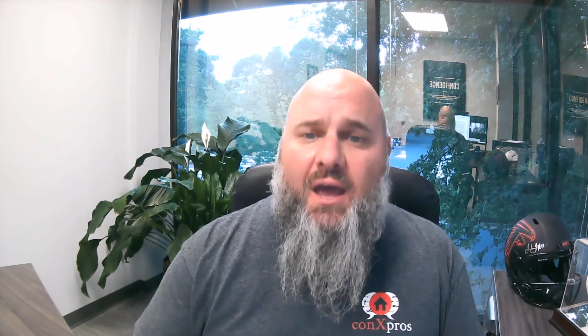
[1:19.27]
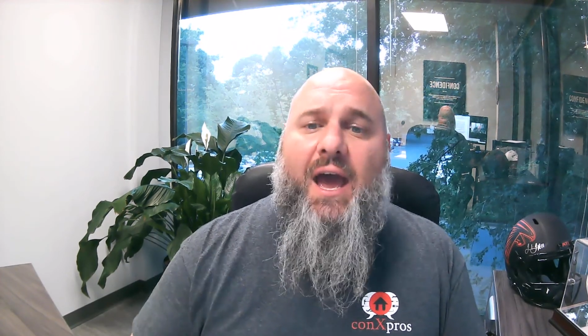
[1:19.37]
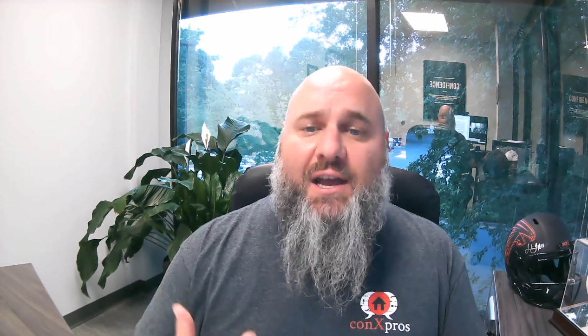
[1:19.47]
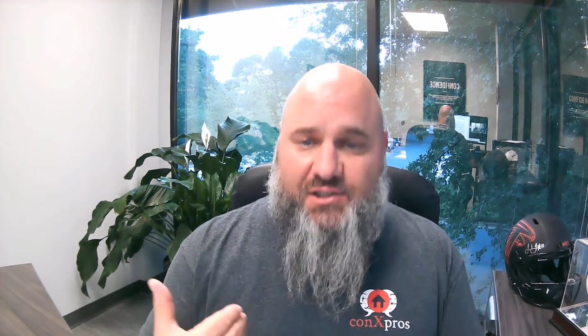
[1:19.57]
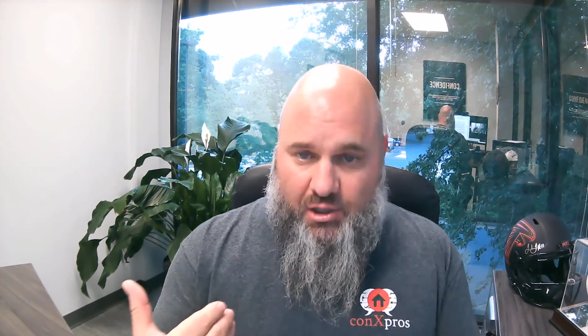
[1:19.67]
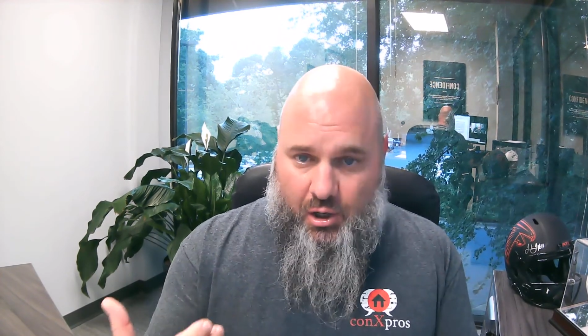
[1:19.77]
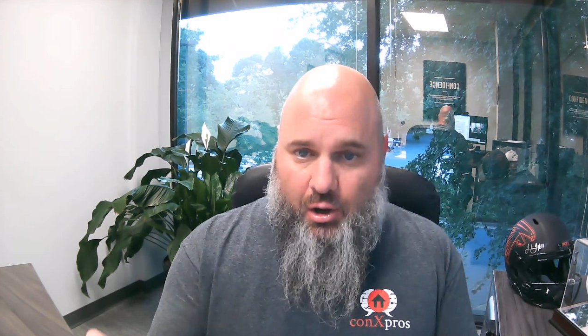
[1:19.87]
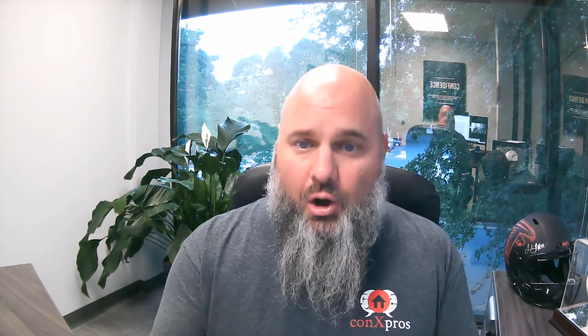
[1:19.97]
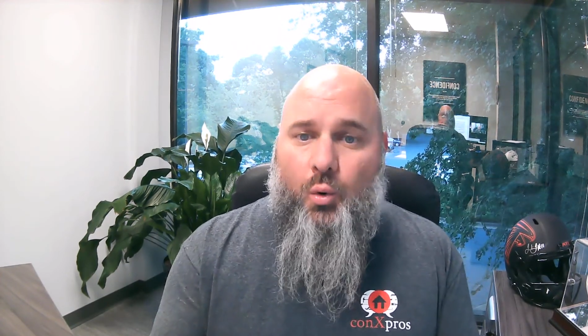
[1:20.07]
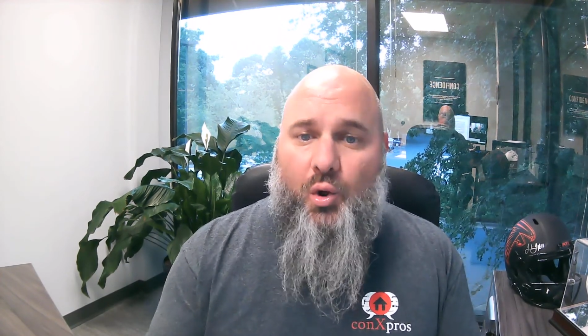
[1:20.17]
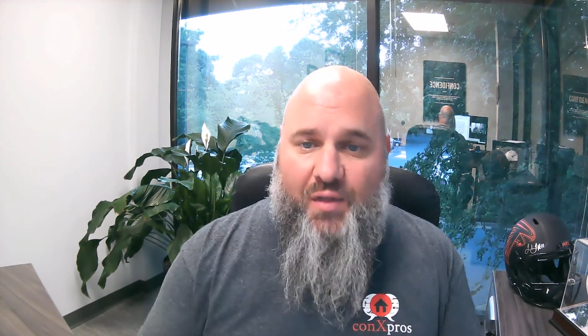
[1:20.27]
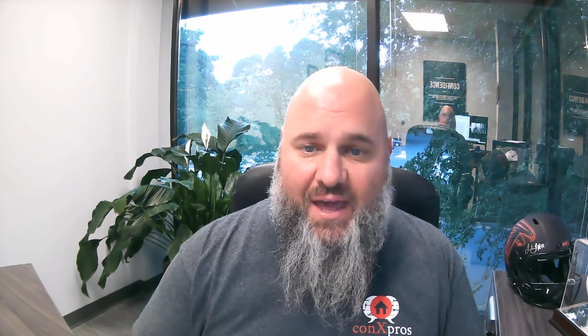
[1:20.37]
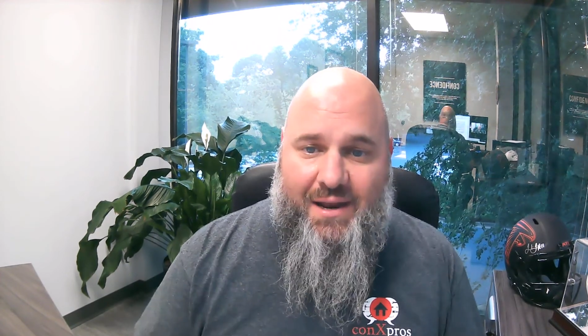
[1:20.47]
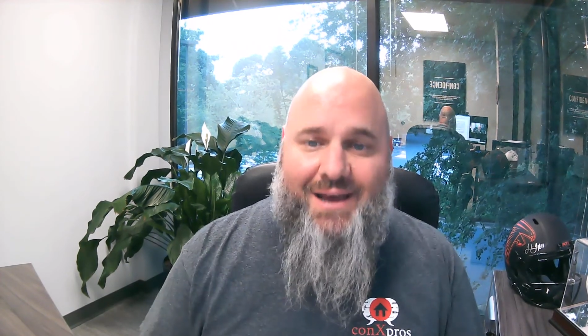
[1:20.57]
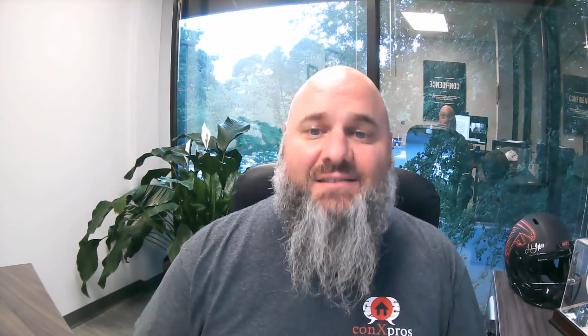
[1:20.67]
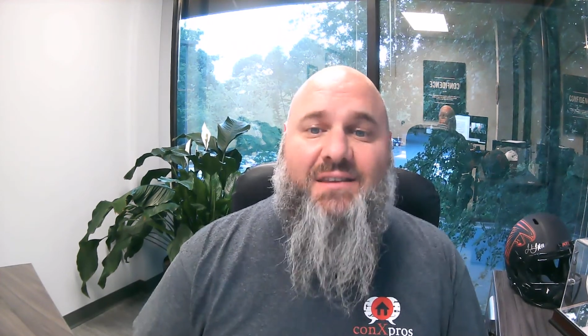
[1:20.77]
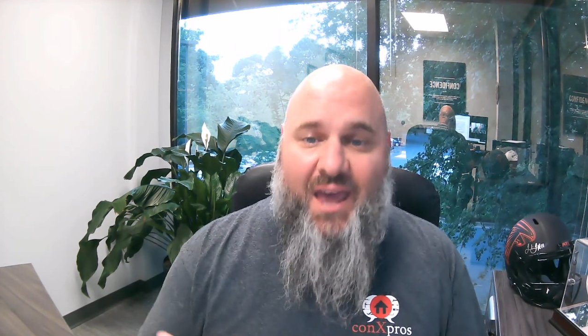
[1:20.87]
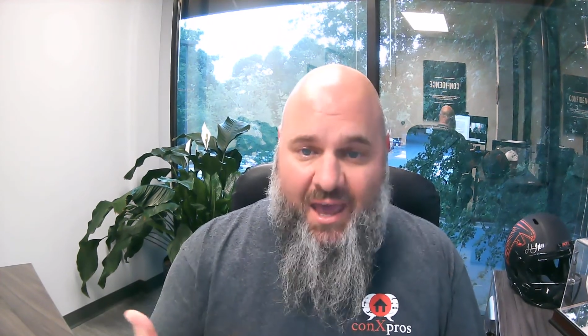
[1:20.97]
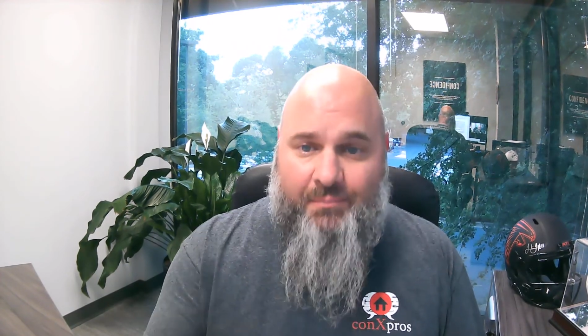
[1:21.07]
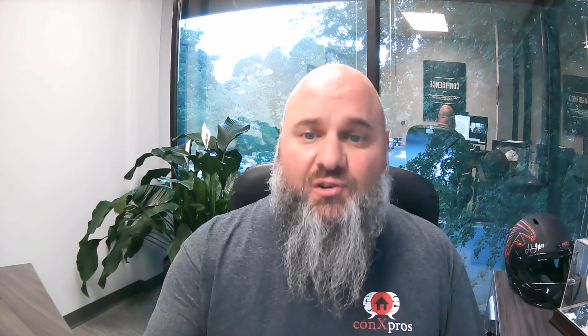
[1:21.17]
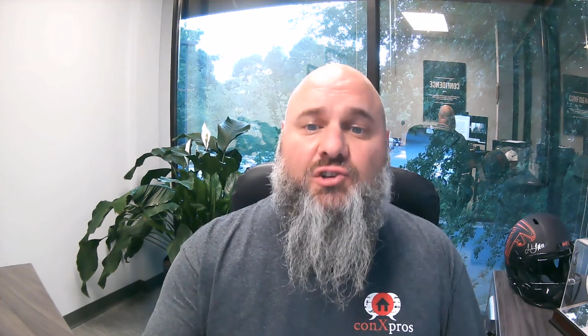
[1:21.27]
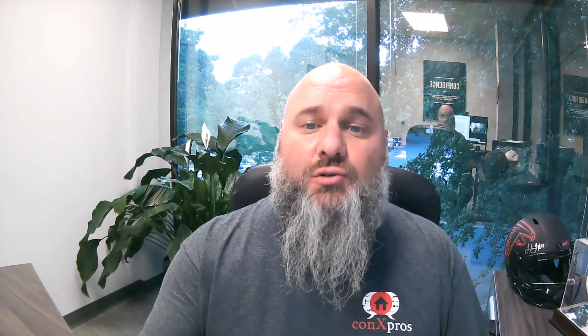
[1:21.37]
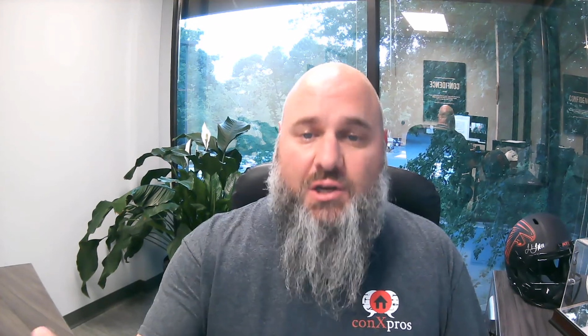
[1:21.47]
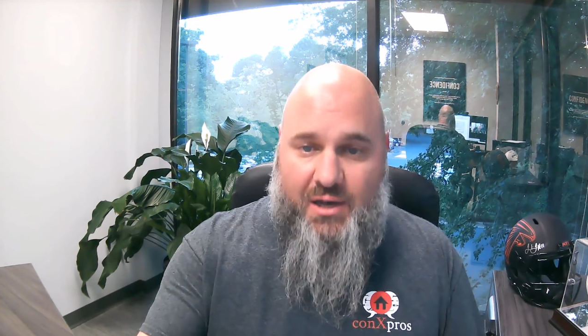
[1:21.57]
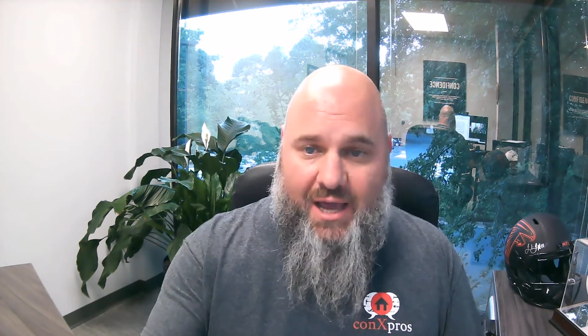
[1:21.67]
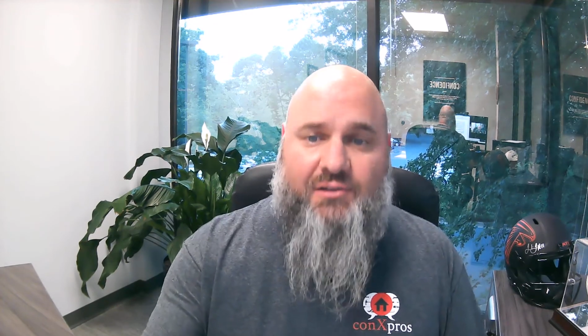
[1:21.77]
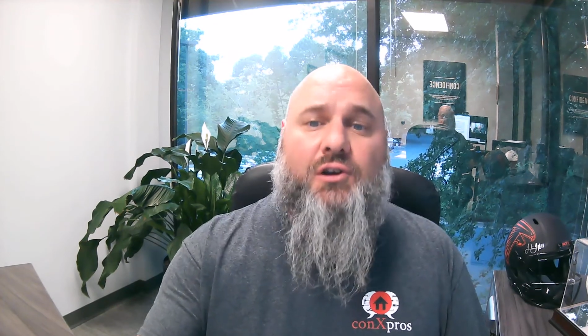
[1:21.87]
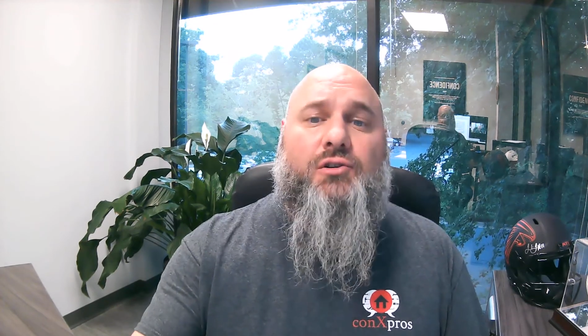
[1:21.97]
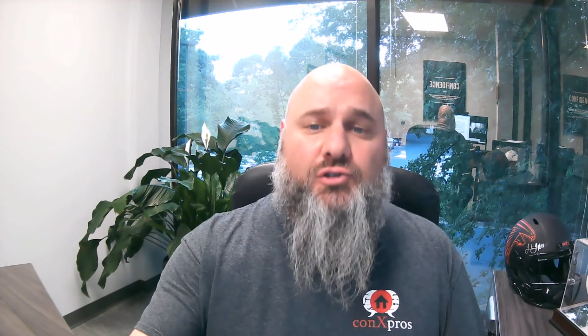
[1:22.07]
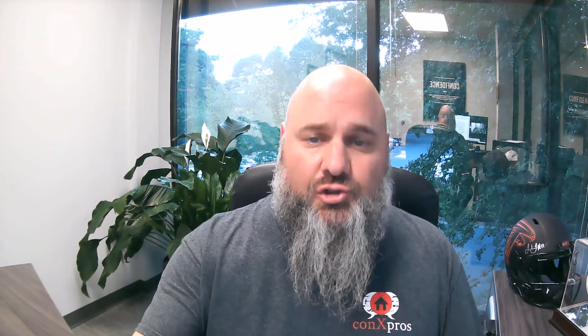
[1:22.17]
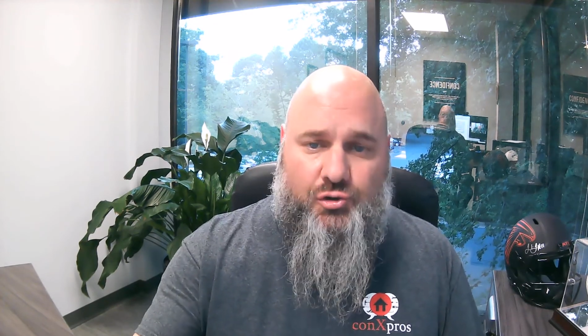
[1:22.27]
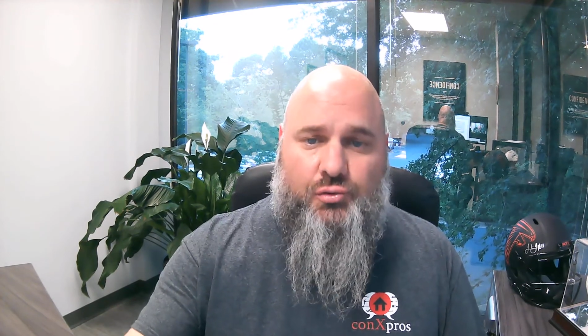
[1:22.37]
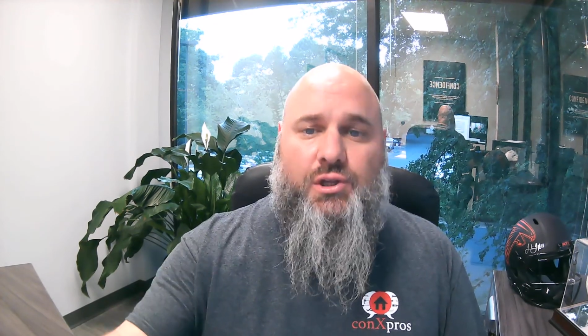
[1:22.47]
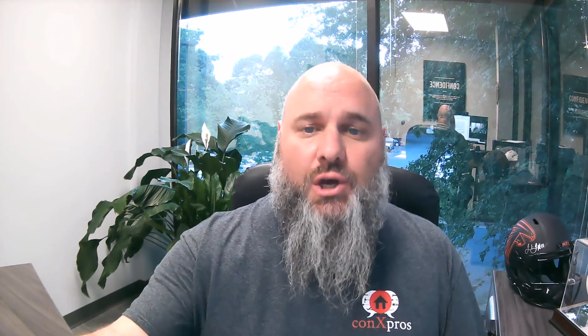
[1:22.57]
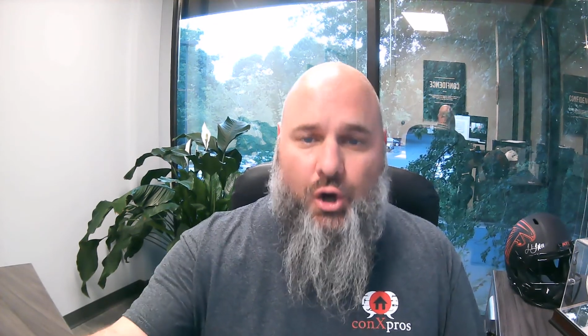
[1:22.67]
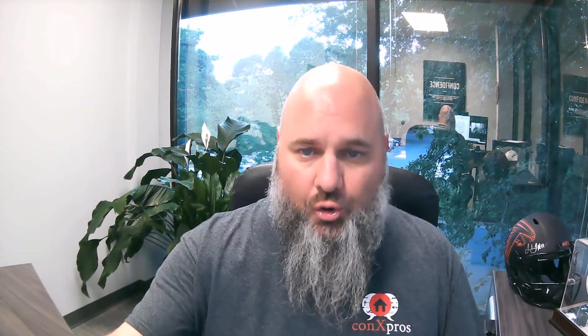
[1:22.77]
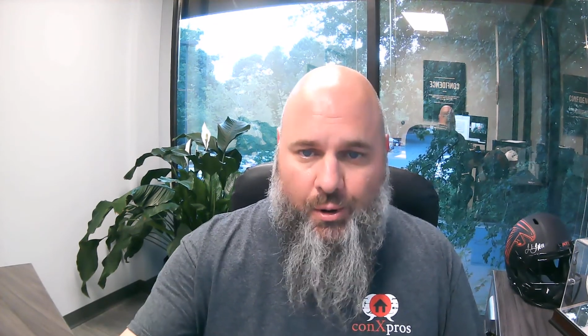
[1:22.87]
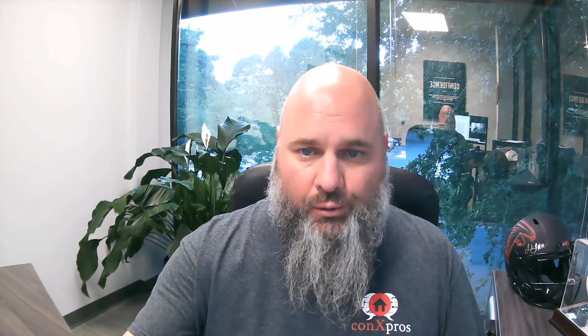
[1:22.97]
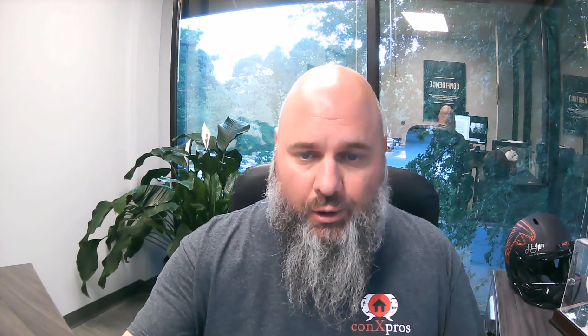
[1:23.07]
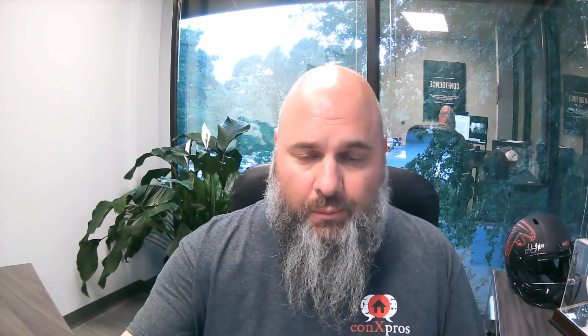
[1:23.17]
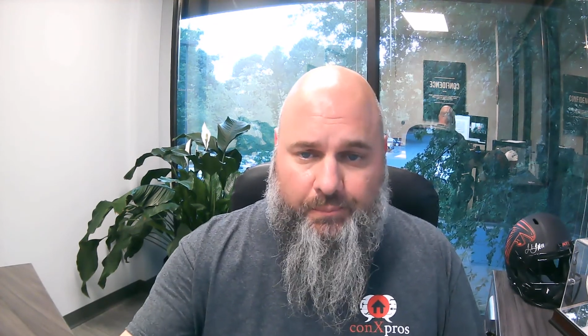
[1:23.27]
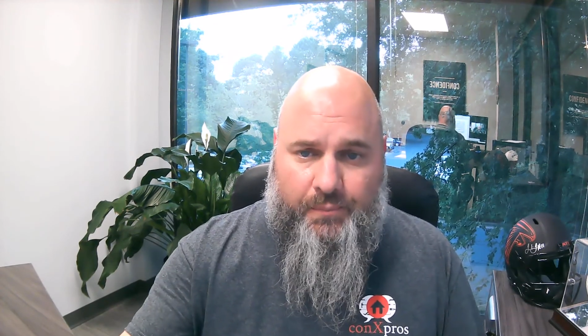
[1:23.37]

as the call will then attempt to connect to the homeowner.